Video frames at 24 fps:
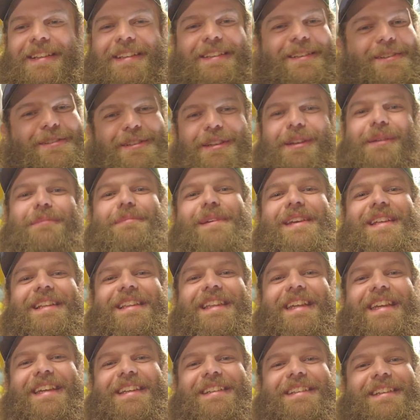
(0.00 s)
There's going to be a
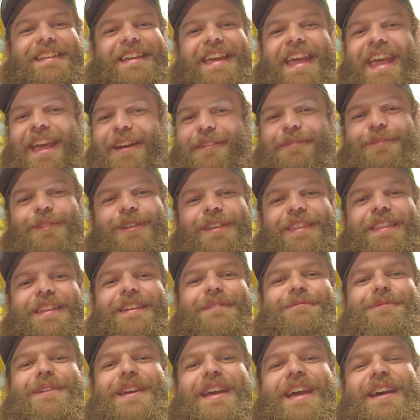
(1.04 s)
link to
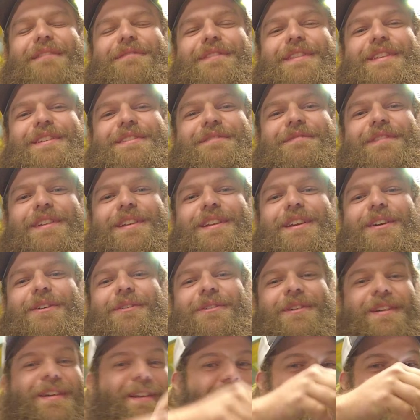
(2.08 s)
everything we have in this
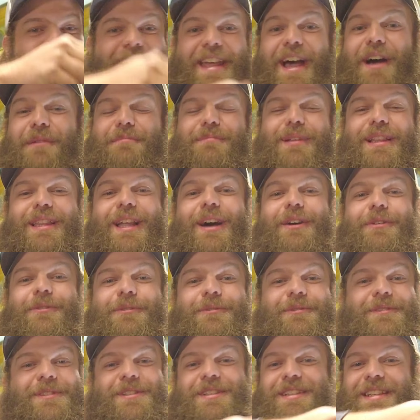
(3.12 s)
video down
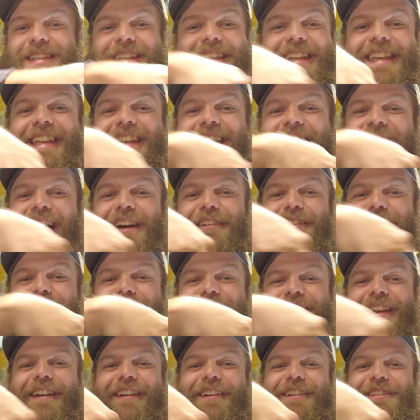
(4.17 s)
below. Just get down
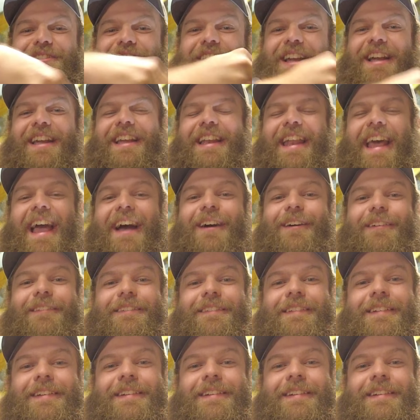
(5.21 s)
in there and check it out.